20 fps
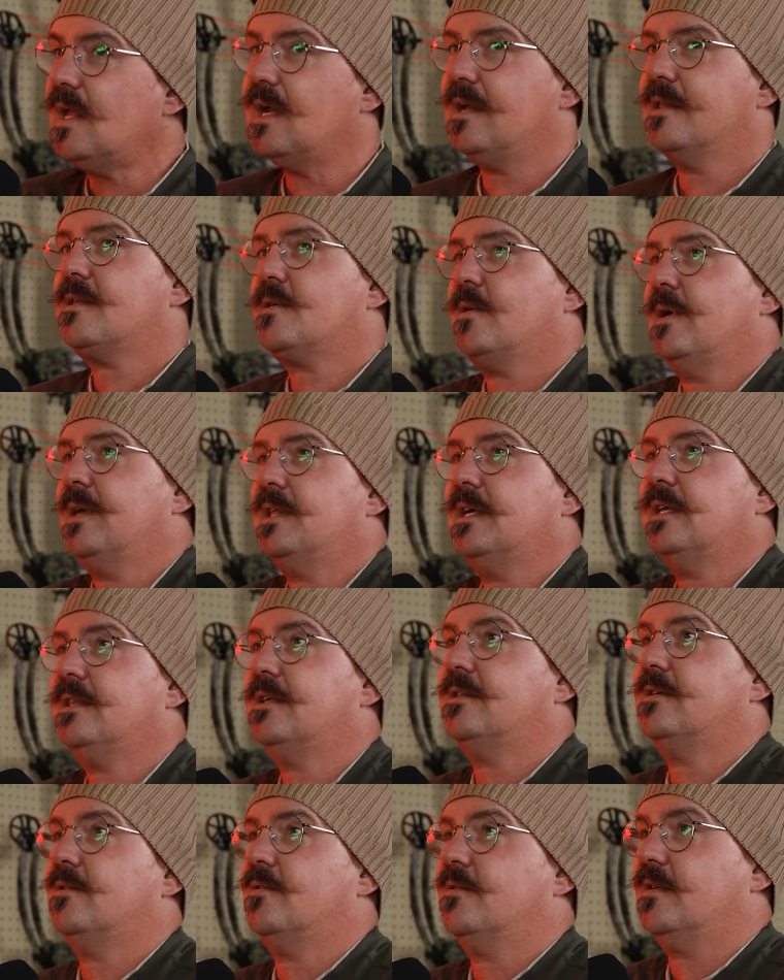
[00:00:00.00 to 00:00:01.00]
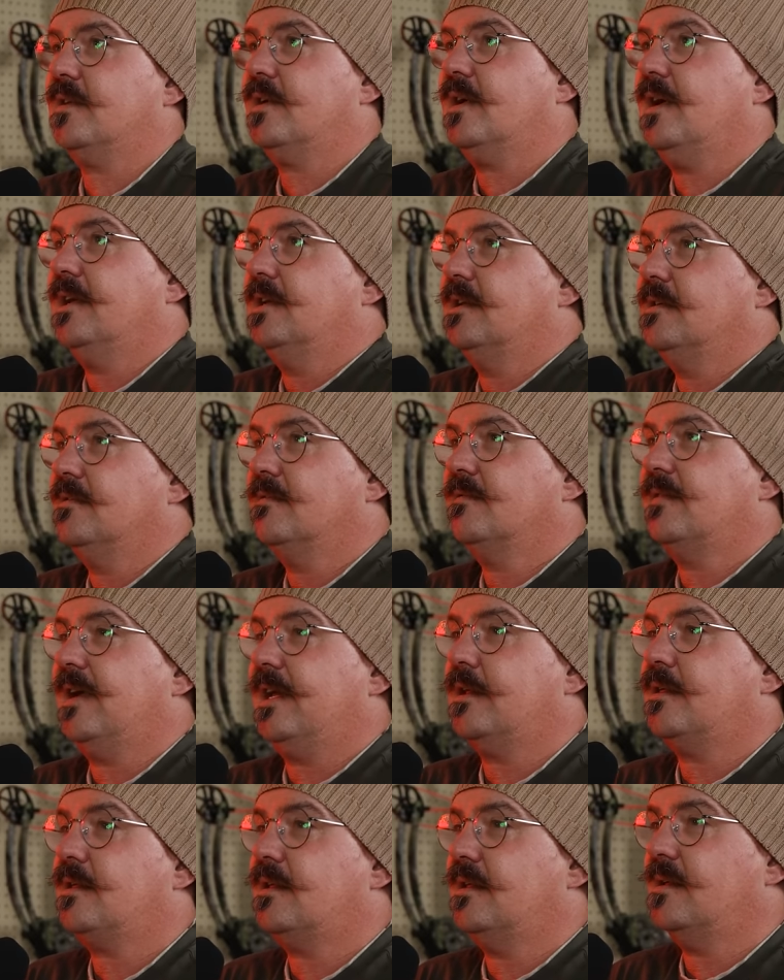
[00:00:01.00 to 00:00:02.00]
And so I think that there's a kind of
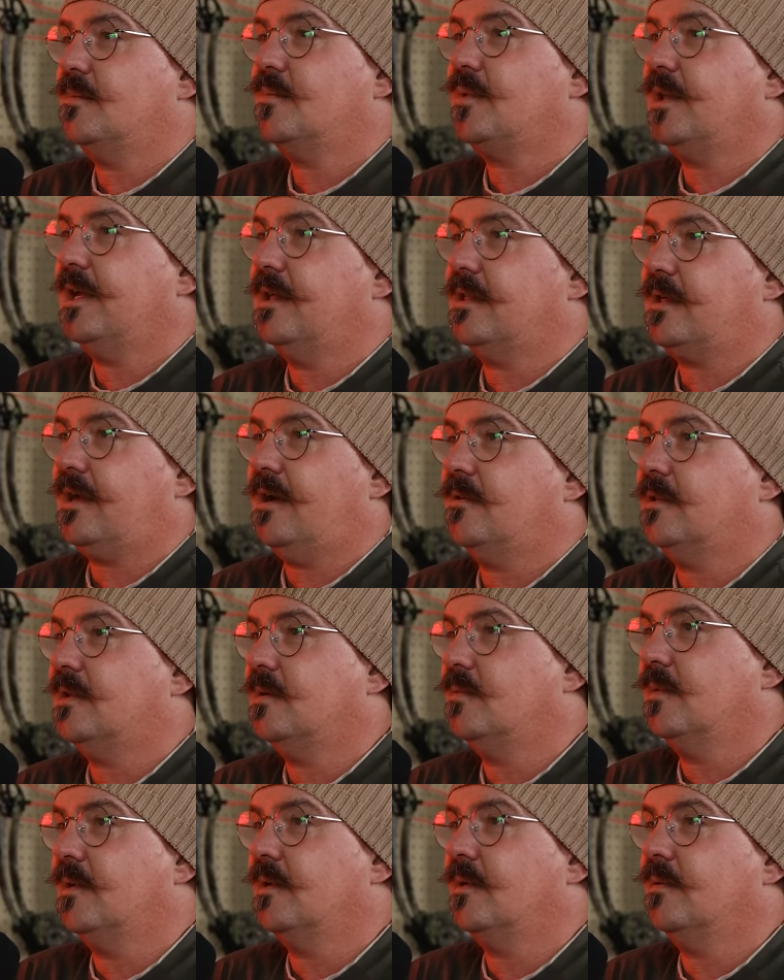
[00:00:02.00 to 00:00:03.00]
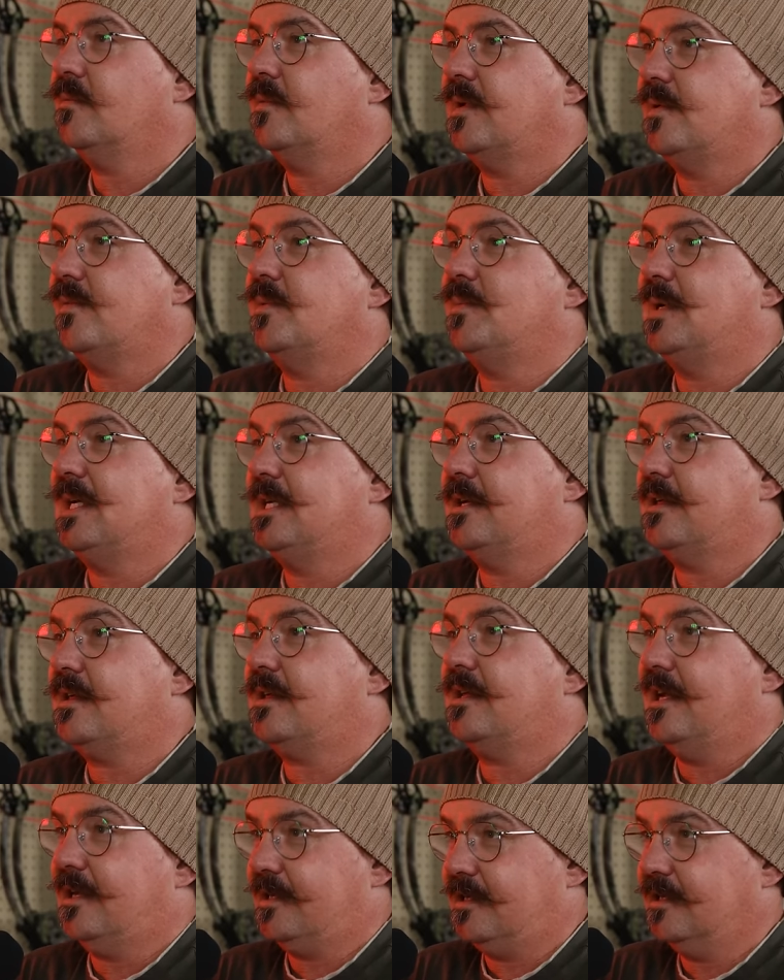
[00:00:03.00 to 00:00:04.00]
fantasy that plays out that where we would be
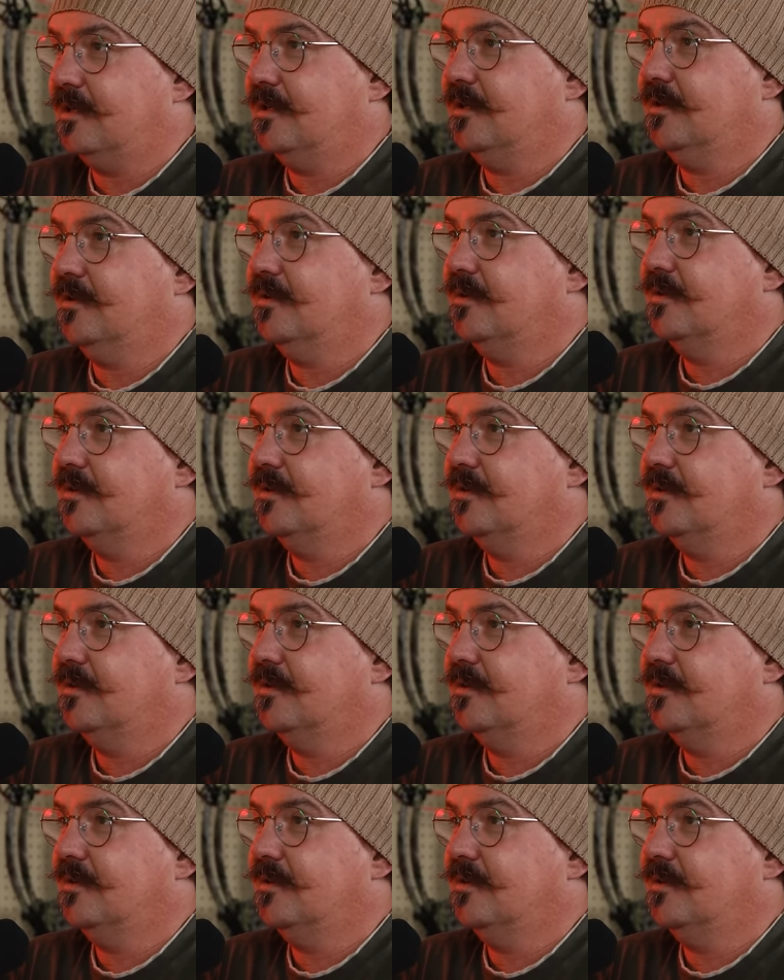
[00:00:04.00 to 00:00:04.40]
disconnected.